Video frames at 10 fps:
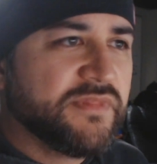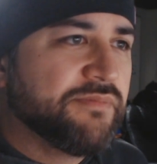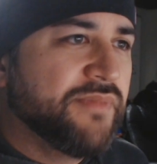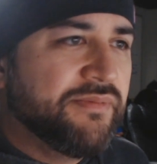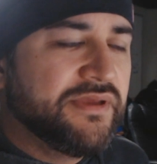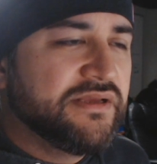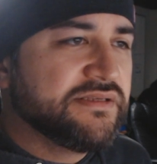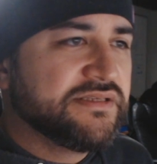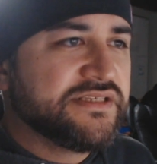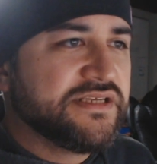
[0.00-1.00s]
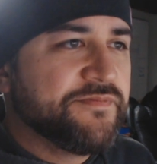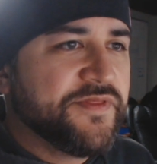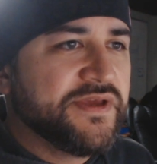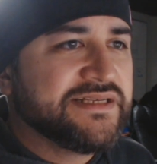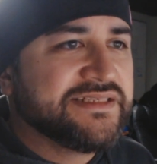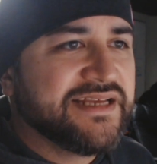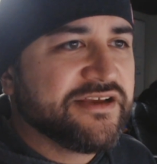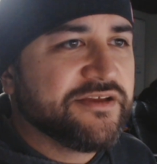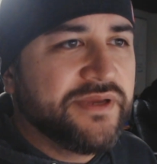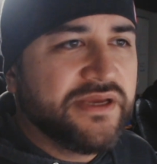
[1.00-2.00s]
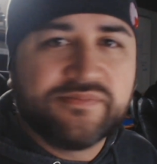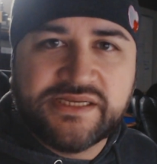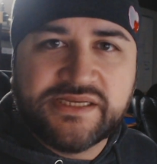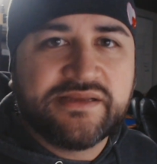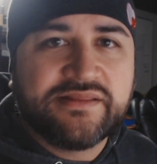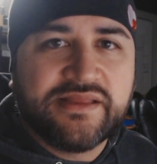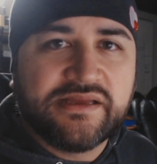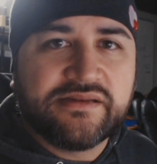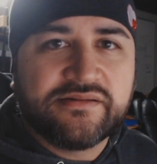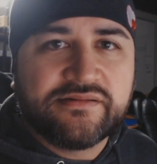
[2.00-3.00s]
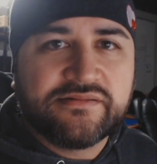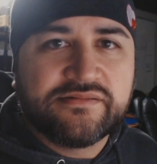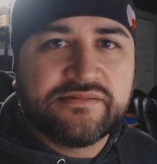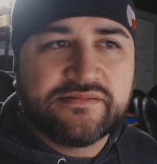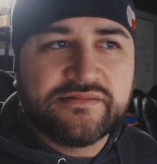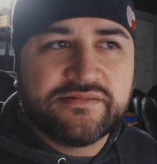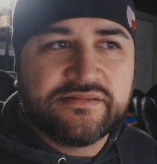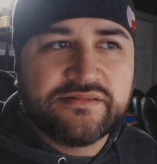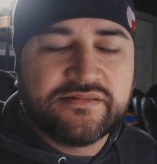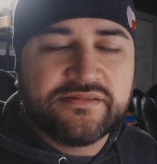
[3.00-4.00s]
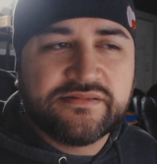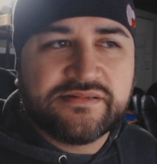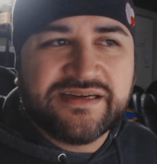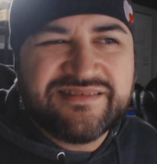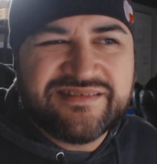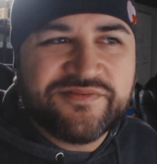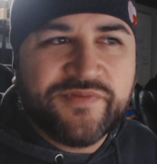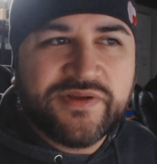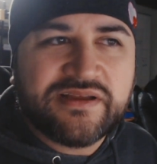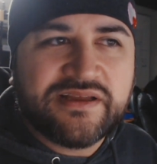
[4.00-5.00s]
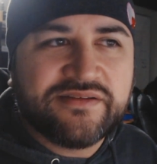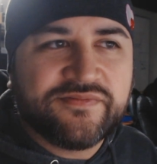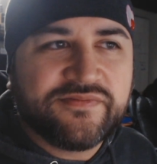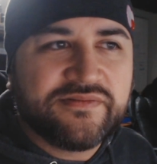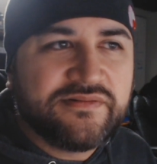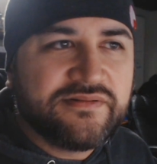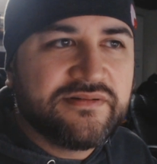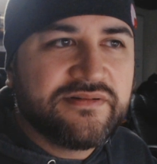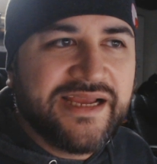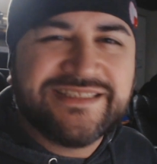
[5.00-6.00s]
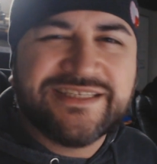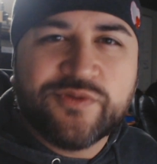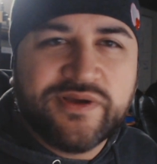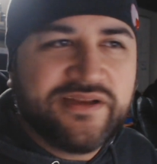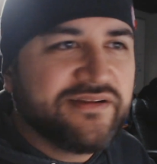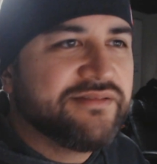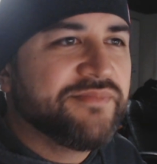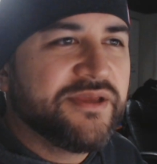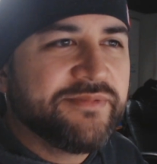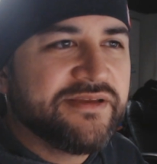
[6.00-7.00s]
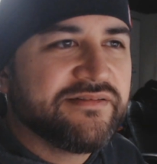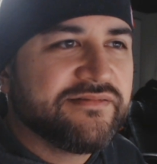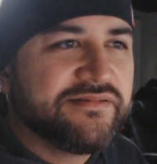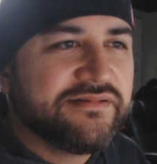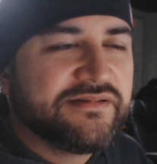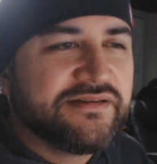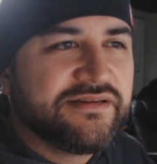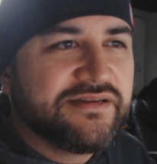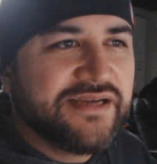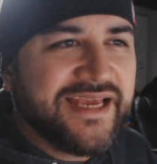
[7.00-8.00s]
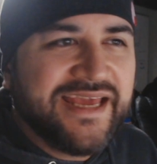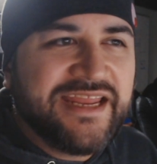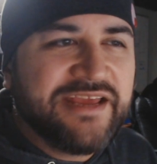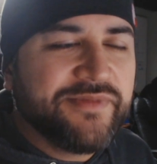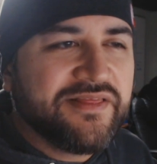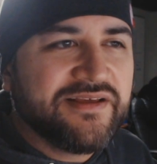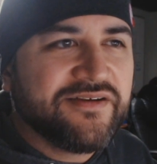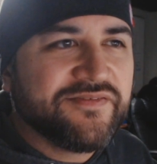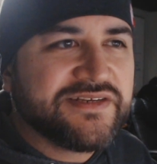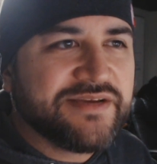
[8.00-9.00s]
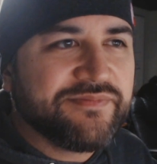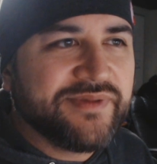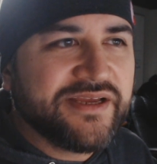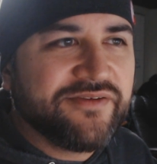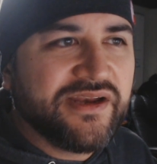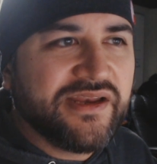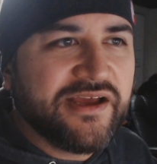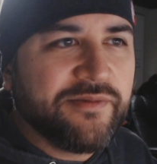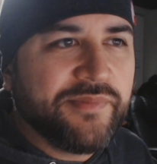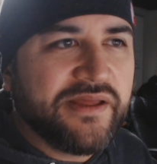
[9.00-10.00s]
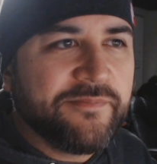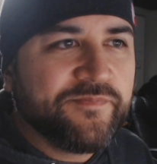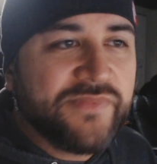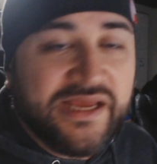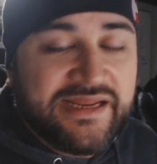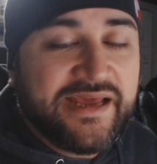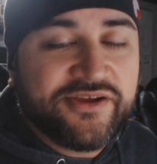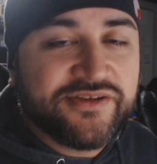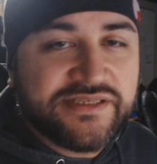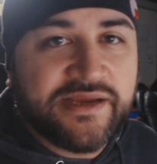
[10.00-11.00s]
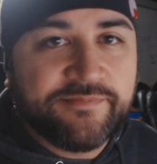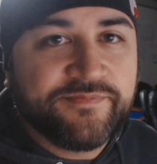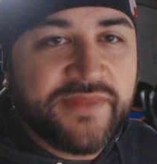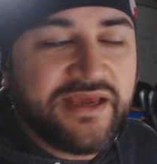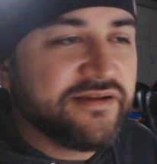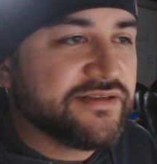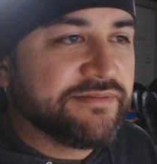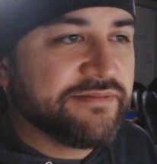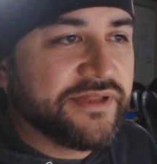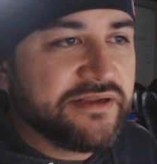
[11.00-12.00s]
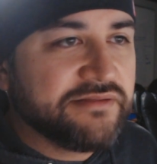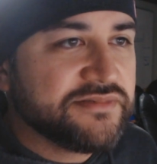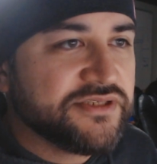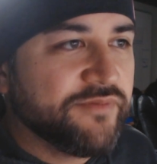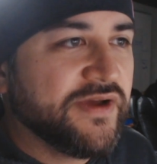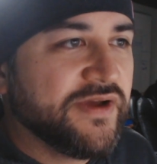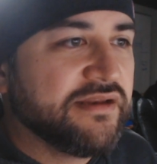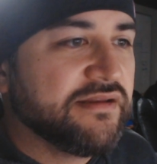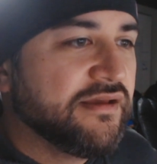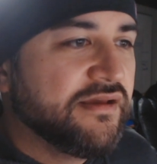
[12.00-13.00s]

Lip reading: maybe some things that could be updated that, I don't know, felt kind of antiquated, maybe. I can't name anything off the top of my head right now, but I had a good time. I had a good time playing it. So I'm fine.